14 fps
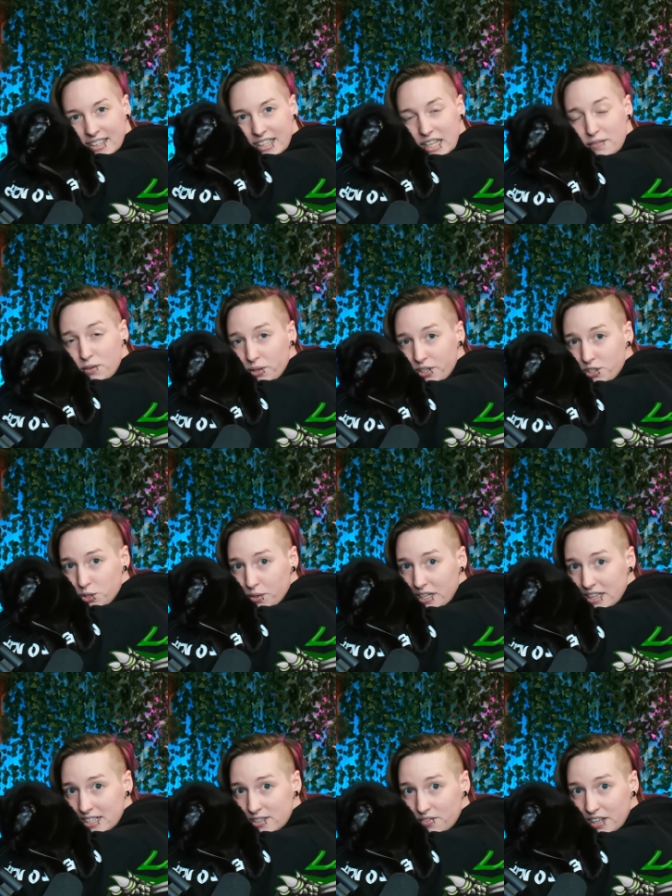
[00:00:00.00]
If you're enjoying
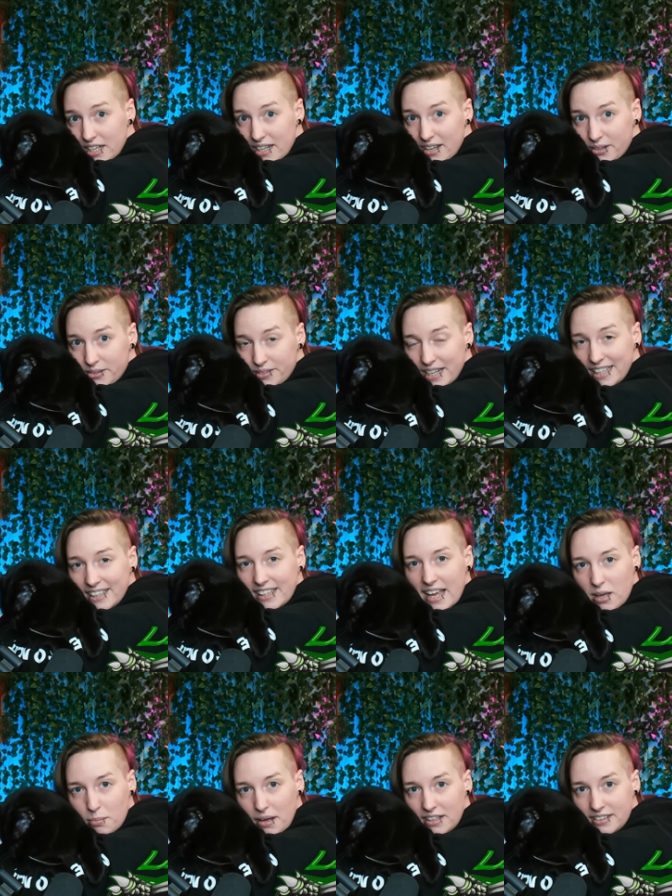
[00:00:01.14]
this video, hit the like
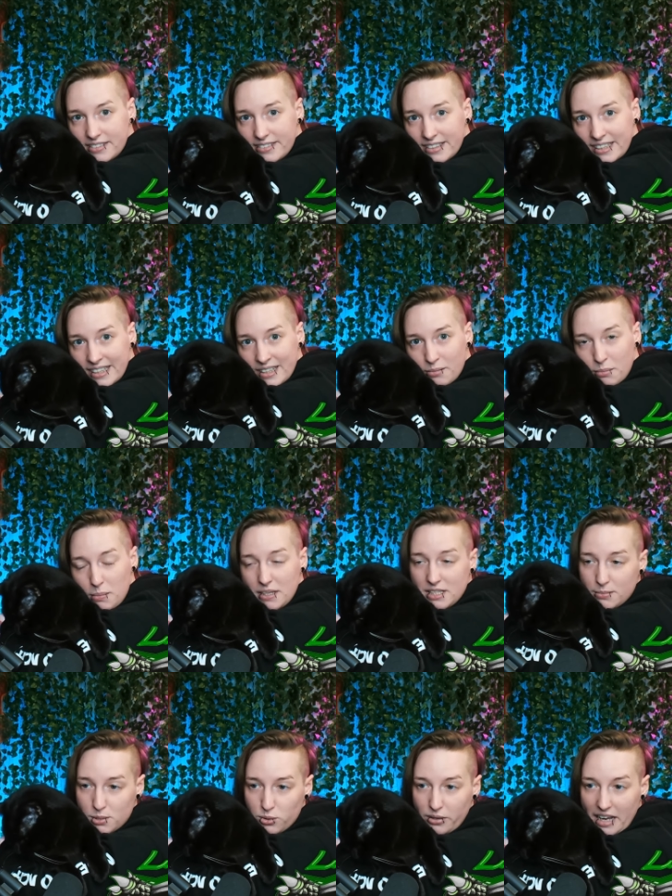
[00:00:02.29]
button, maybe
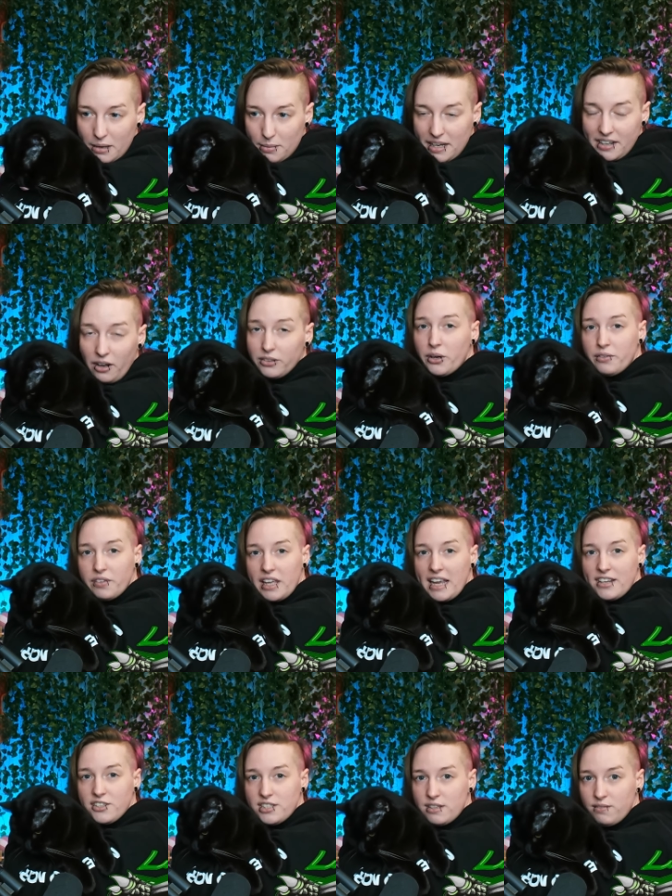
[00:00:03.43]
subscribe, hit all
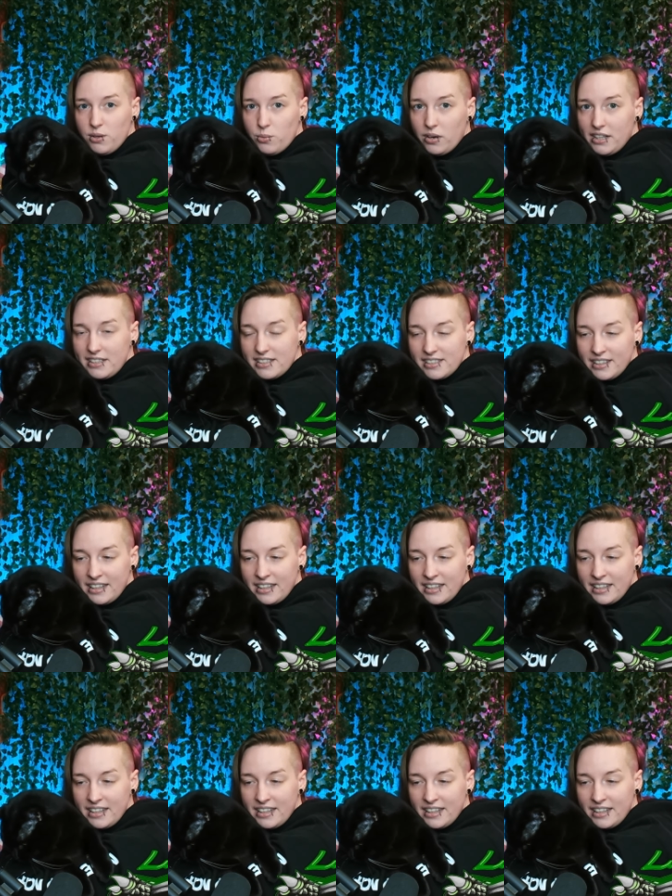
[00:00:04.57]
notifications if you want.